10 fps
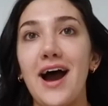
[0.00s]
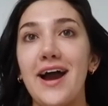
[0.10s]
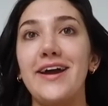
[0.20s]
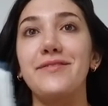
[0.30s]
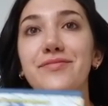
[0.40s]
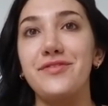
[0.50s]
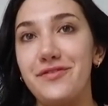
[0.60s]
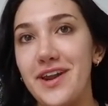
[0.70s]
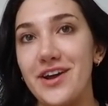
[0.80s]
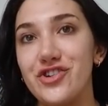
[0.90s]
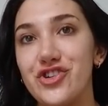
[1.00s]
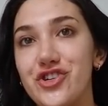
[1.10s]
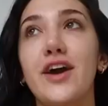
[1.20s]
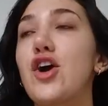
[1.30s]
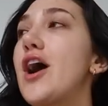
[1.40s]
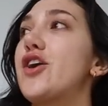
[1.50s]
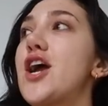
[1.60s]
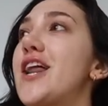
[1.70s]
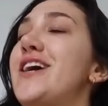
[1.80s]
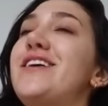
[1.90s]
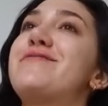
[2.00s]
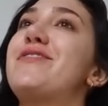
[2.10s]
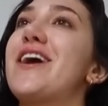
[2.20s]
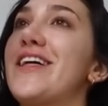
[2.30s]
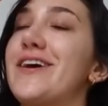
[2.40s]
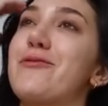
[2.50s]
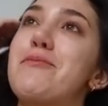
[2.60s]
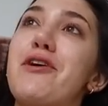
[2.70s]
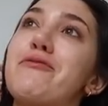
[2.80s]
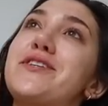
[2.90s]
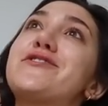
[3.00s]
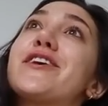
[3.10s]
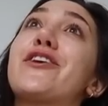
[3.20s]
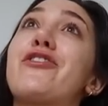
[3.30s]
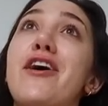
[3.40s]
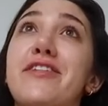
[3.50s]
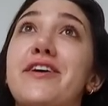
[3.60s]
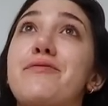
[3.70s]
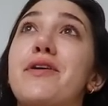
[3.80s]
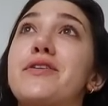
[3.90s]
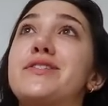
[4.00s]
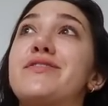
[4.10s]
I finished. I cried already, but I like wiped off my tears. I could cry thinking about it.